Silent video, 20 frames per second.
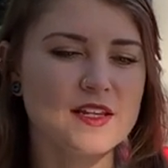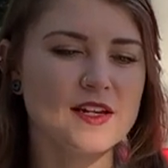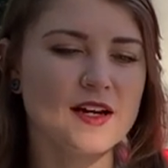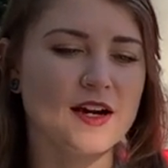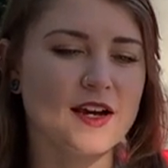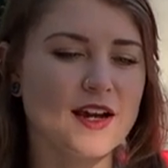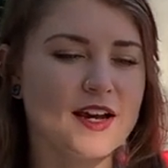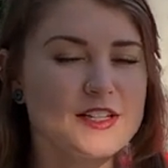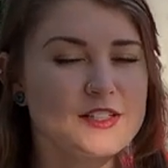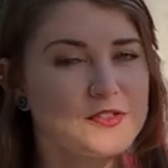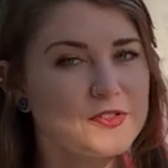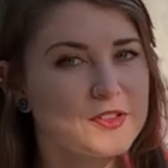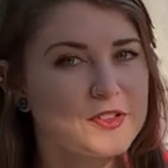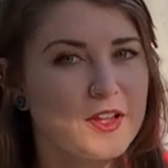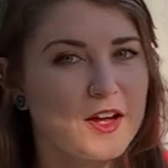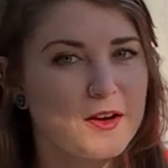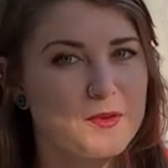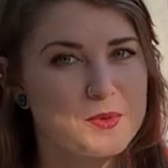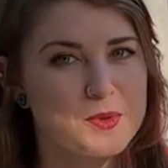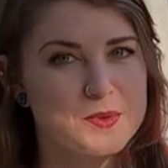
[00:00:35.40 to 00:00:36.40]
I asked for a
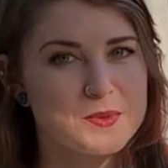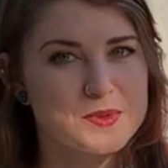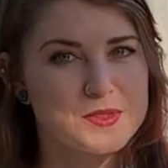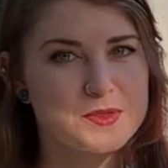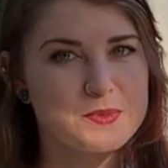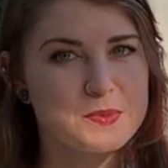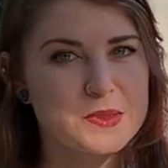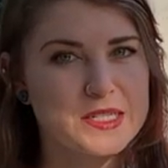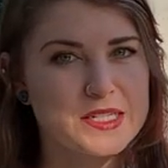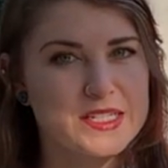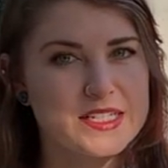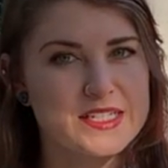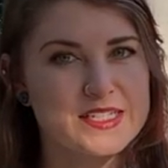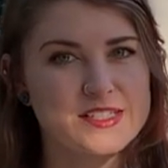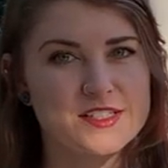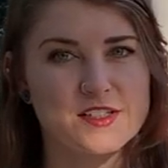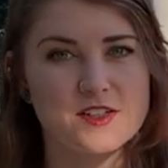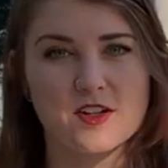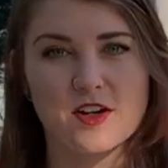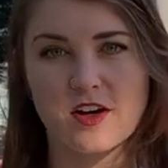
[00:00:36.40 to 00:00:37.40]
lot of people's
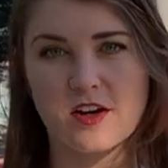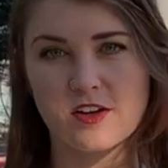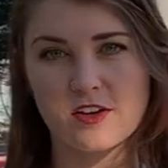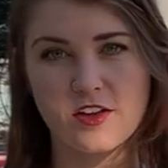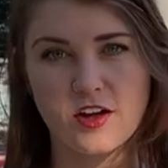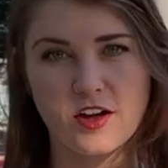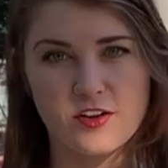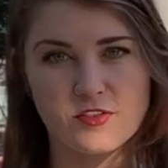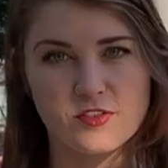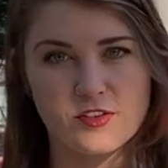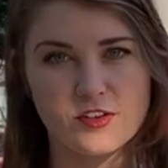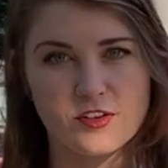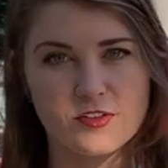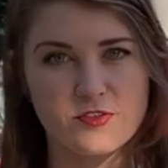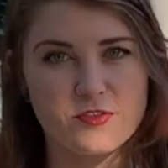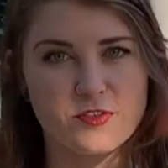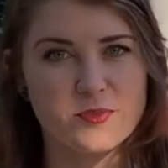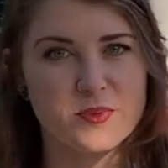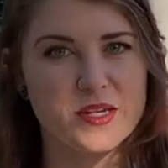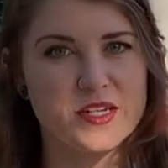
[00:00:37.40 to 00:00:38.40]
opinions, got a lot of good
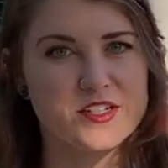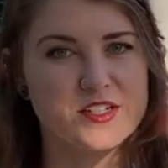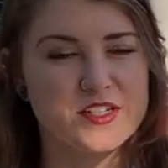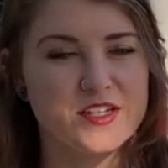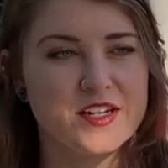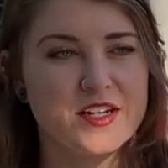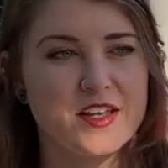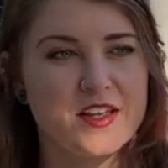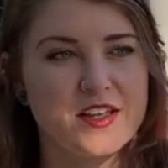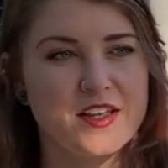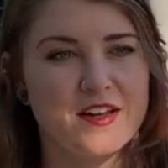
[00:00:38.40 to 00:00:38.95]
information.